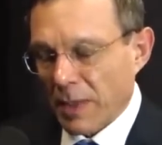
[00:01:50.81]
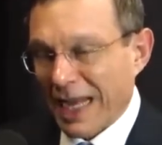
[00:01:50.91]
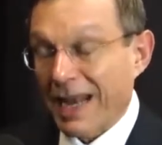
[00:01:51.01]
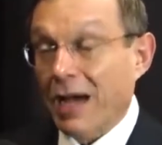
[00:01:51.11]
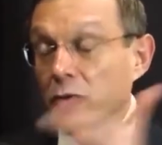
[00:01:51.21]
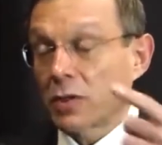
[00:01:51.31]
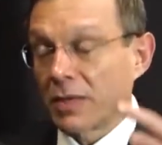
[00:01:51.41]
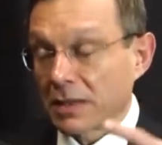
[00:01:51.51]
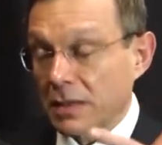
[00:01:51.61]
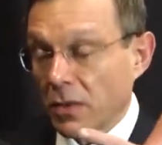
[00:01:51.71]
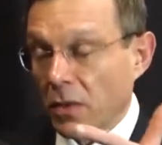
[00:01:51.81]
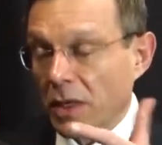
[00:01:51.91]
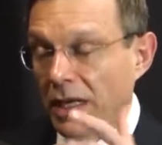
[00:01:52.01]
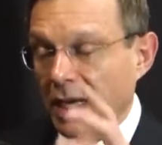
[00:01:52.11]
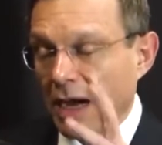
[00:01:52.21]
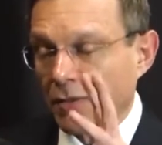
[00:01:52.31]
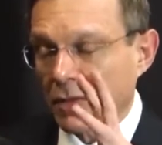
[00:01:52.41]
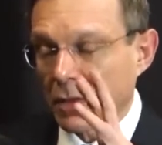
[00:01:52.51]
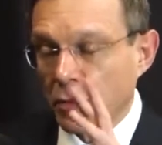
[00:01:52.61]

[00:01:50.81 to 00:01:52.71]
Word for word: announcements only after